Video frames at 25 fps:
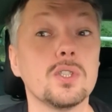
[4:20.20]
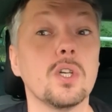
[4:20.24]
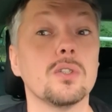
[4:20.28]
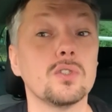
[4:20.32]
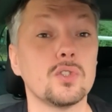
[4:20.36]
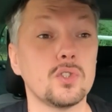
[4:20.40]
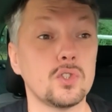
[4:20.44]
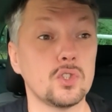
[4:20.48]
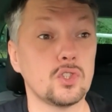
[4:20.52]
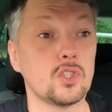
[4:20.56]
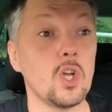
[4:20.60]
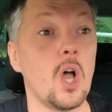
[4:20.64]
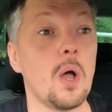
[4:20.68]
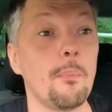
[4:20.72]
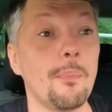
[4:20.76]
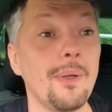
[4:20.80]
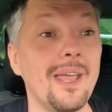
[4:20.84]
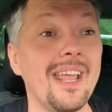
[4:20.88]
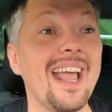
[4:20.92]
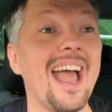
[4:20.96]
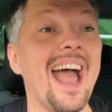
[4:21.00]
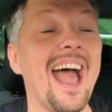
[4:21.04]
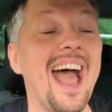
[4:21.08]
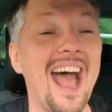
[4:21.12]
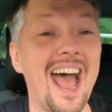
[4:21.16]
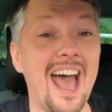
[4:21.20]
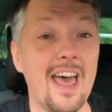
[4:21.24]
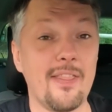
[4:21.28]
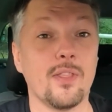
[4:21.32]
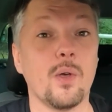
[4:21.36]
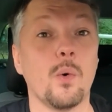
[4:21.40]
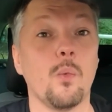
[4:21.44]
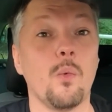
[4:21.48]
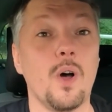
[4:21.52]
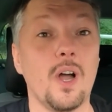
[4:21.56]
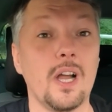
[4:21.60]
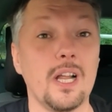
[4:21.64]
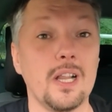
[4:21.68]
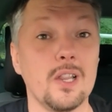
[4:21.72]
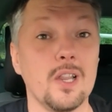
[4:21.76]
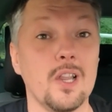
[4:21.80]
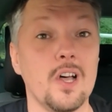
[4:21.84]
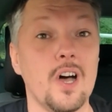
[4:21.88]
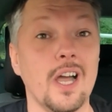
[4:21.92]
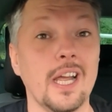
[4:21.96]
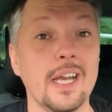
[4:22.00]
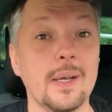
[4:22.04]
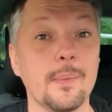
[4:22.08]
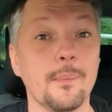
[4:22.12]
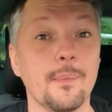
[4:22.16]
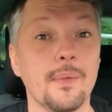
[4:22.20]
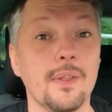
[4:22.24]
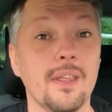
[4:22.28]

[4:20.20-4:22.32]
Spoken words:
on stopping at the white line.